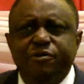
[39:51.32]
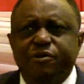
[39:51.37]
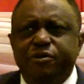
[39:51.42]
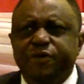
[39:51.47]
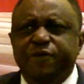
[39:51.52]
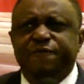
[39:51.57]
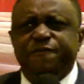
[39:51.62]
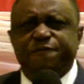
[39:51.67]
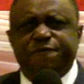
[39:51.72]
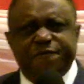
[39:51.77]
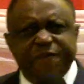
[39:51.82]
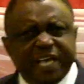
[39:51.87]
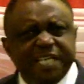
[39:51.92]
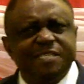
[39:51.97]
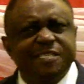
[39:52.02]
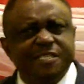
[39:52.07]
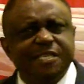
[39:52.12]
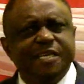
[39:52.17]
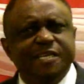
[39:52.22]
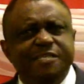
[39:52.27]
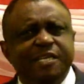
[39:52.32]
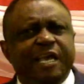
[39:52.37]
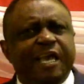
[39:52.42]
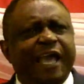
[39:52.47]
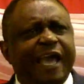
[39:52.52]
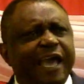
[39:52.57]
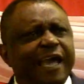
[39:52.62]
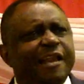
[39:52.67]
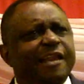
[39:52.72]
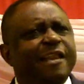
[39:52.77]
going to invest it
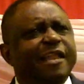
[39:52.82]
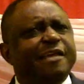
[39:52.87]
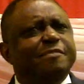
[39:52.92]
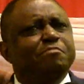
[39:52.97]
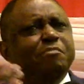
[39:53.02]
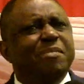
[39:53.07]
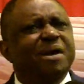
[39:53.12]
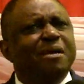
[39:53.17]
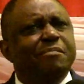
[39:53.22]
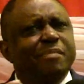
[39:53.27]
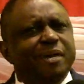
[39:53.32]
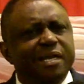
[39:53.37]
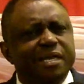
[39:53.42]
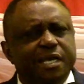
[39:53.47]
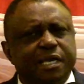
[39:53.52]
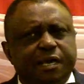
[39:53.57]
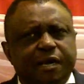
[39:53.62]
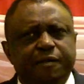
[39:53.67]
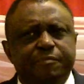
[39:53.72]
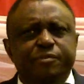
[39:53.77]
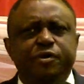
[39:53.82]
and let more money come.